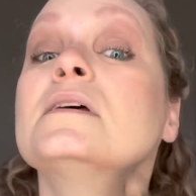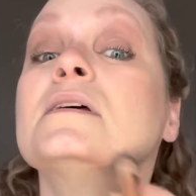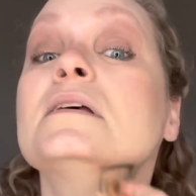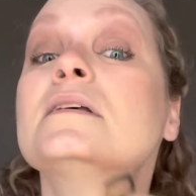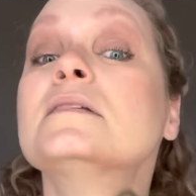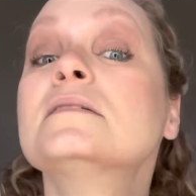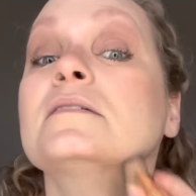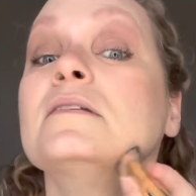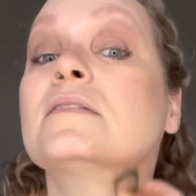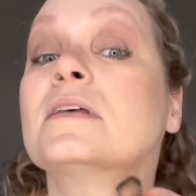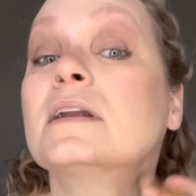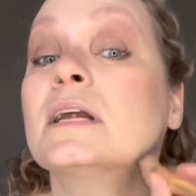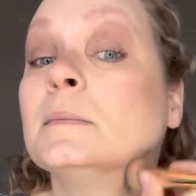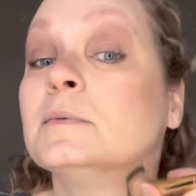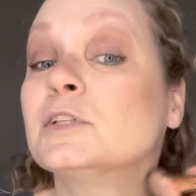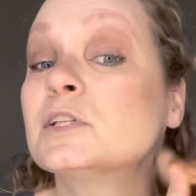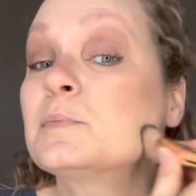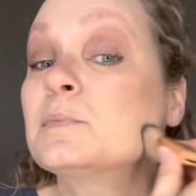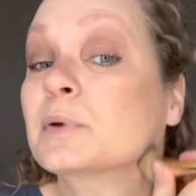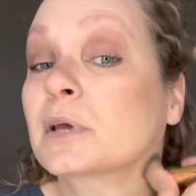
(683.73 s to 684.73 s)
So then I'm
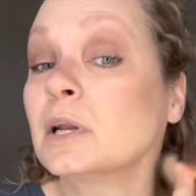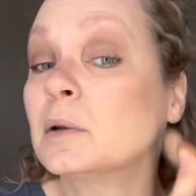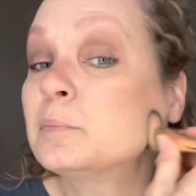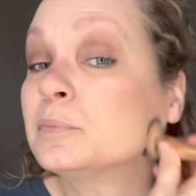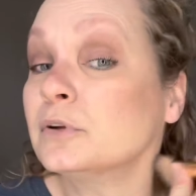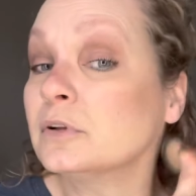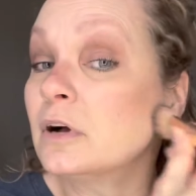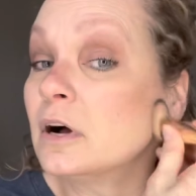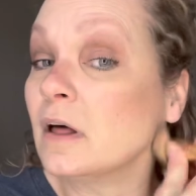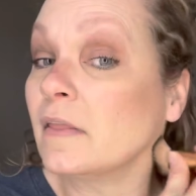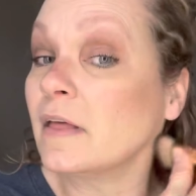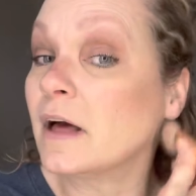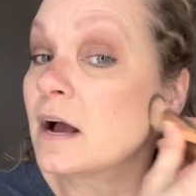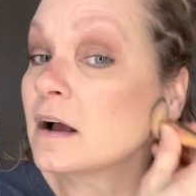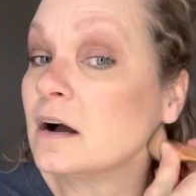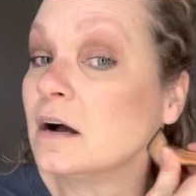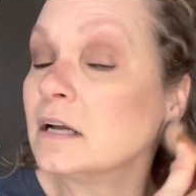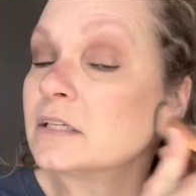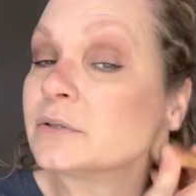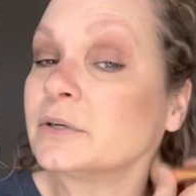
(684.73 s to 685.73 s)
just gonna pull all that
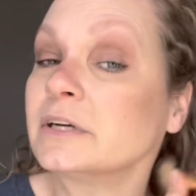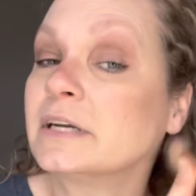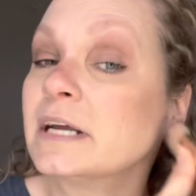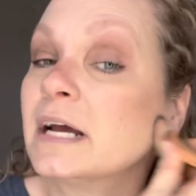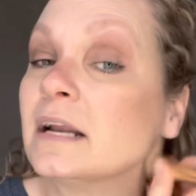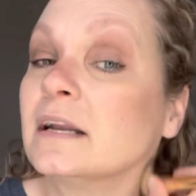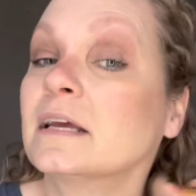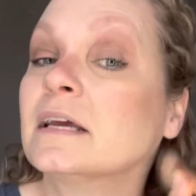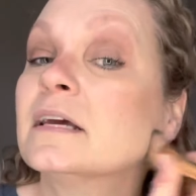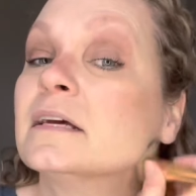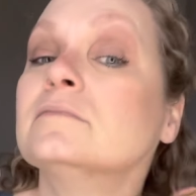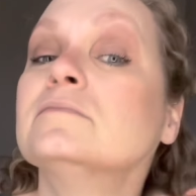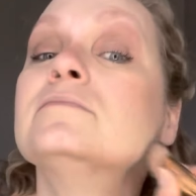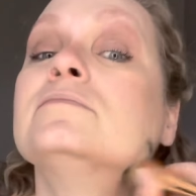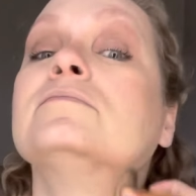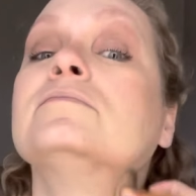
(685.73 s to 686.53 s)
contour down again